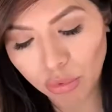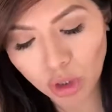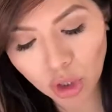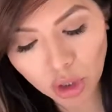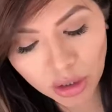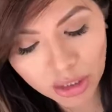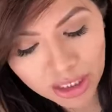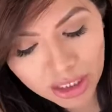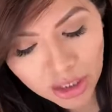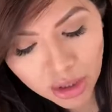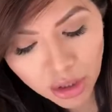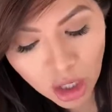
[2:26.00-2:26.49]
so
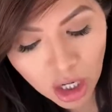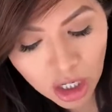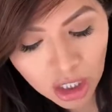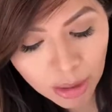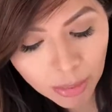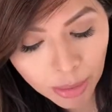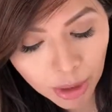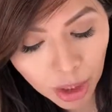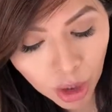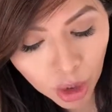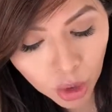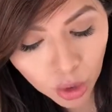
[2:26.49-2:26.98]
let's talk
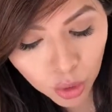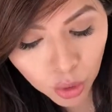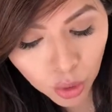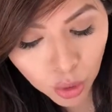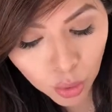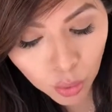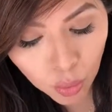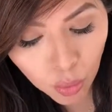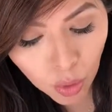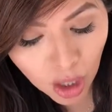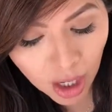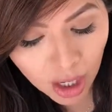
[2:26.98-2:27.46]
about
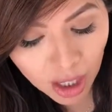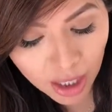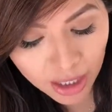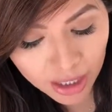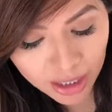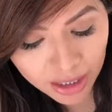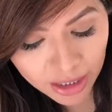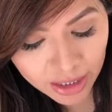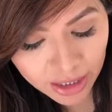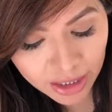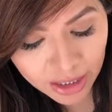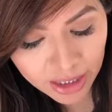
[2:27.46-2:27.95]

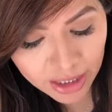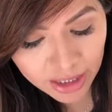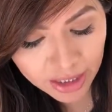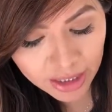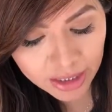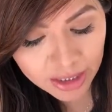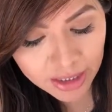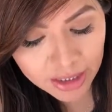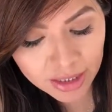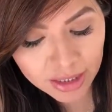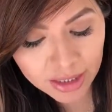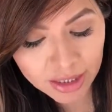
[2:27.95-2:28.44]
why
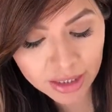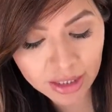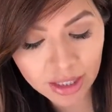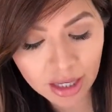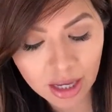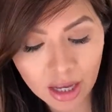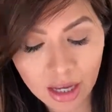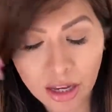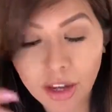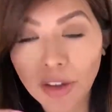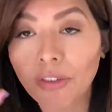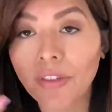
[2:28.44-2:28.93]
it's
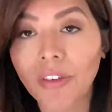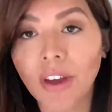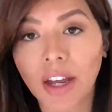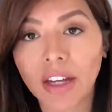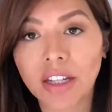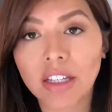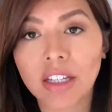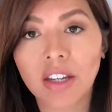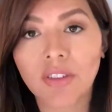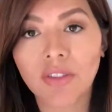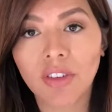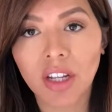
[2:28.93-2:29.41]

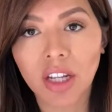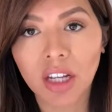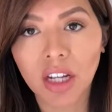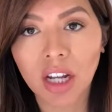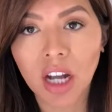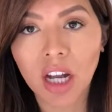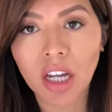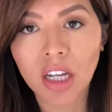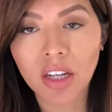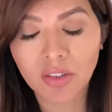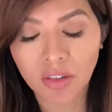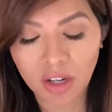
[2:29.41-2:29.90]
effective, and I
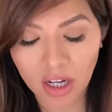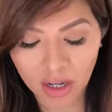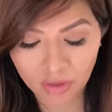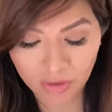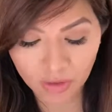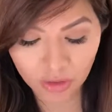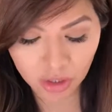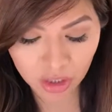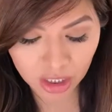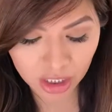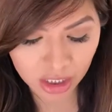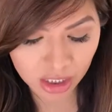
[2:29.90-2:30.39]
kind of
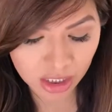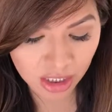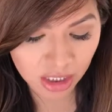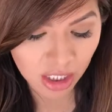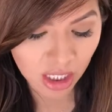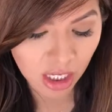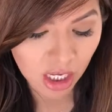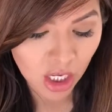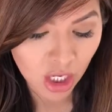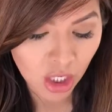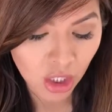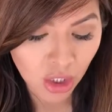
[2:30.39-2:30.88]
covered it.
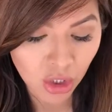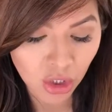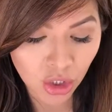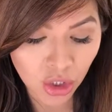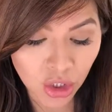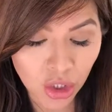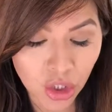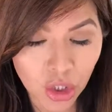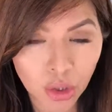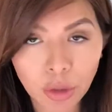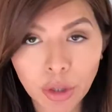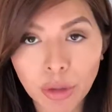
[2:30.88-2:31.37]

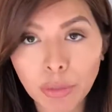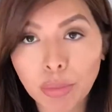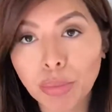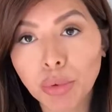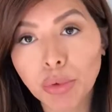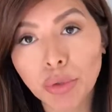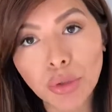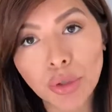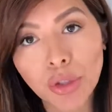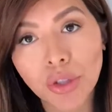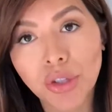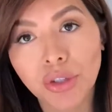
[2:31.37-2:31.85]
It
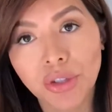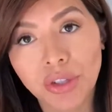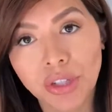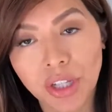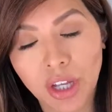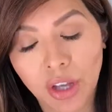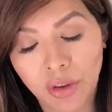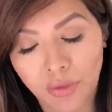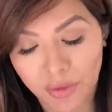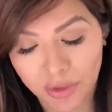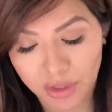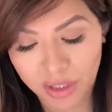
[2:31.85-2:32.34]
boosts your
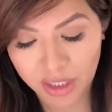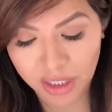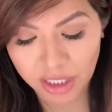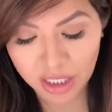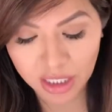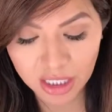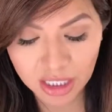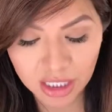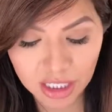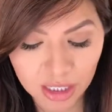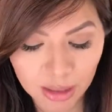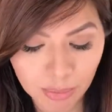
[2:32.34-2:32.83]

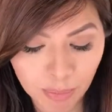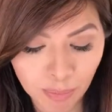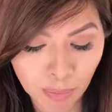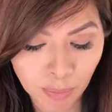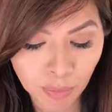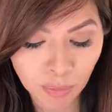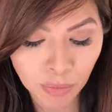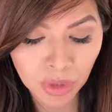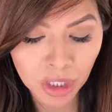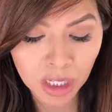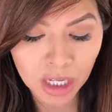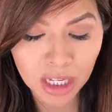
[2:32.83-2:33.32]
self-esteem,
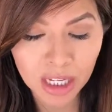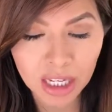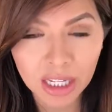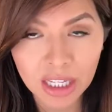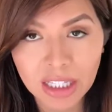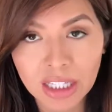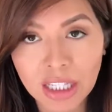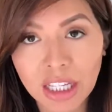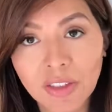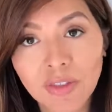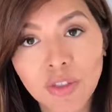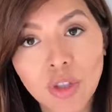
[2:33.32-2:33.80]

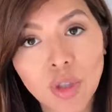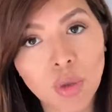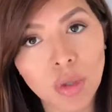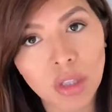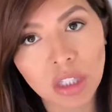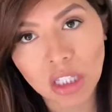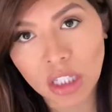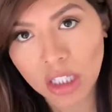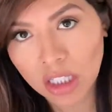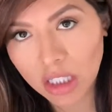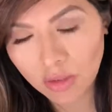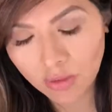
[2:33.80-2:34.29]
it gives you a
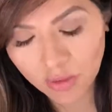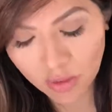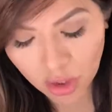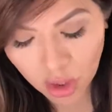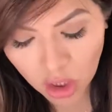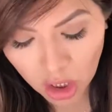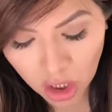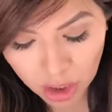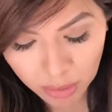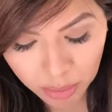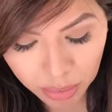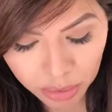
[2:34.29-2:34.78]
sense of
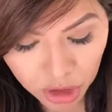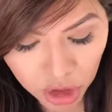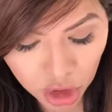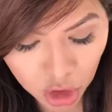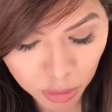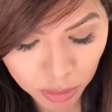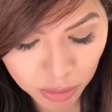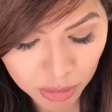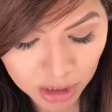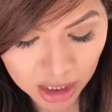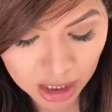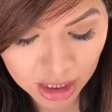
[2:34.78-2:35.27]

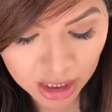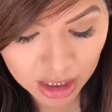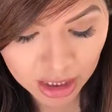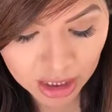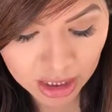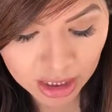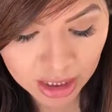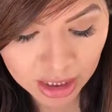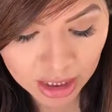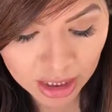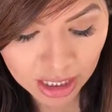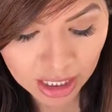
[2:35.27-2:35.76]

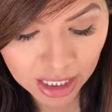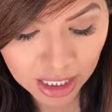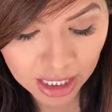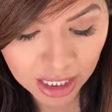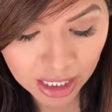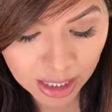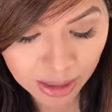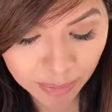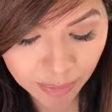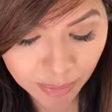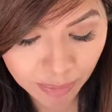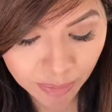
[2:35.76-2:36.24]
accomplishment,
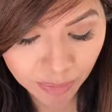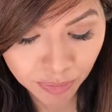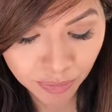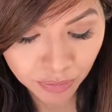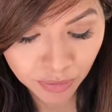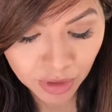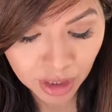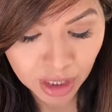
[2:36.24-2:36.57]
and